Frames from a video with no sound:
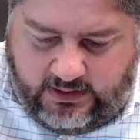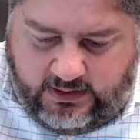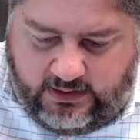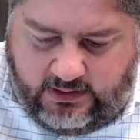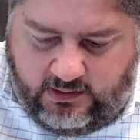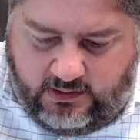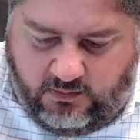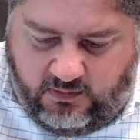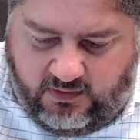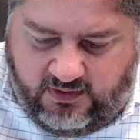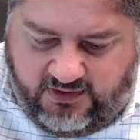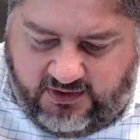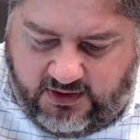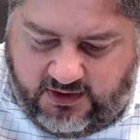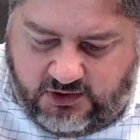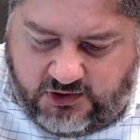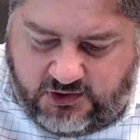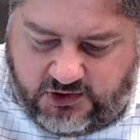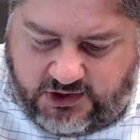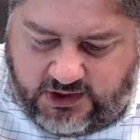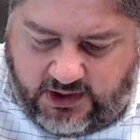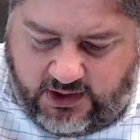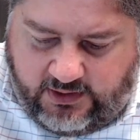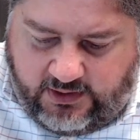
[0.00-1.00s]
With it you
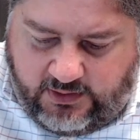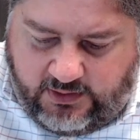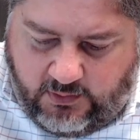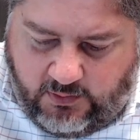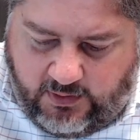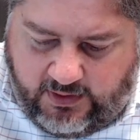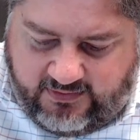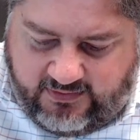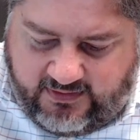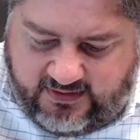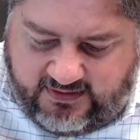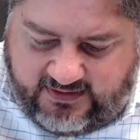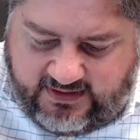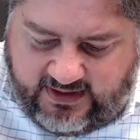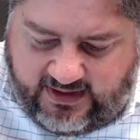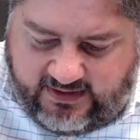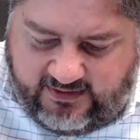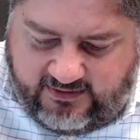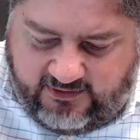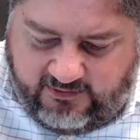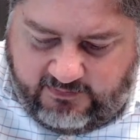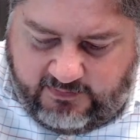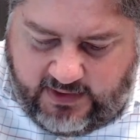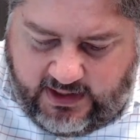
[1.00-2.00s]
shall anoint the
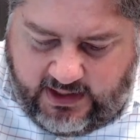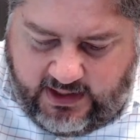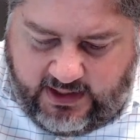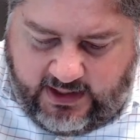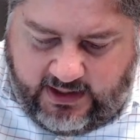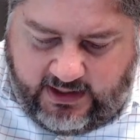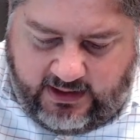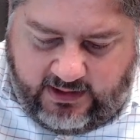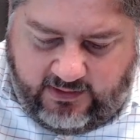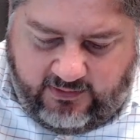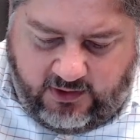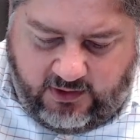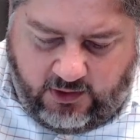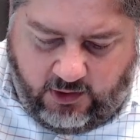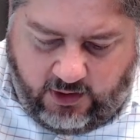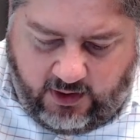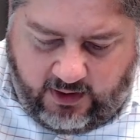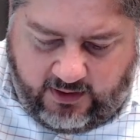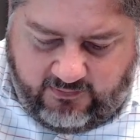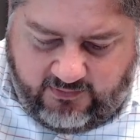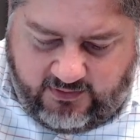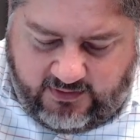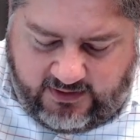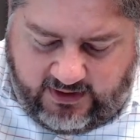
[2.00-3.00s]
tent of meeting and the
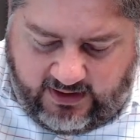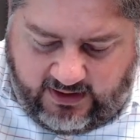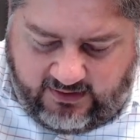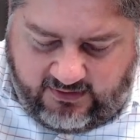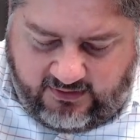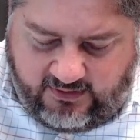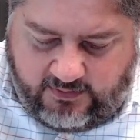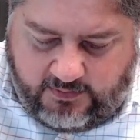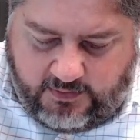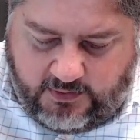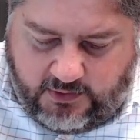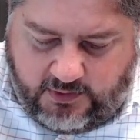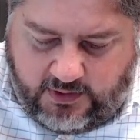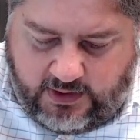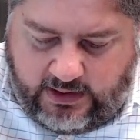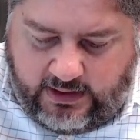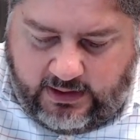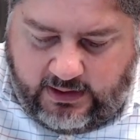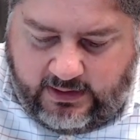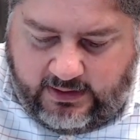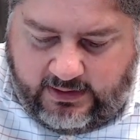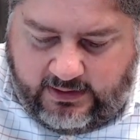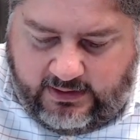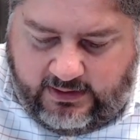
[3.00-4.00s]
ark of the testimony,
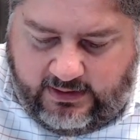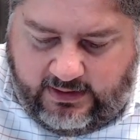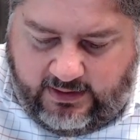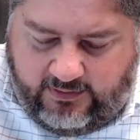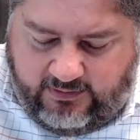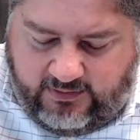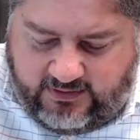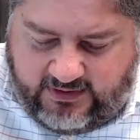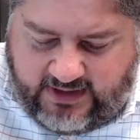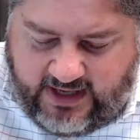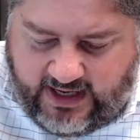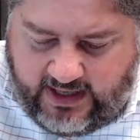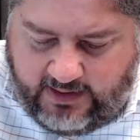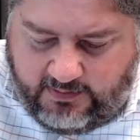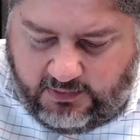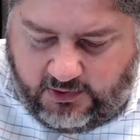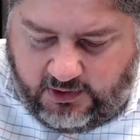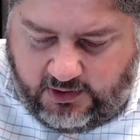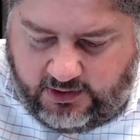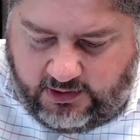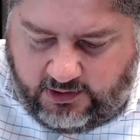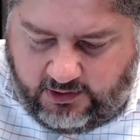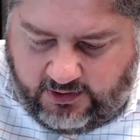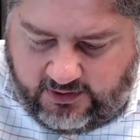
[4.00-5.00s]
and the
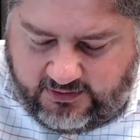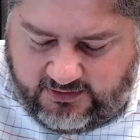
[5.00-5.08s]
table and all its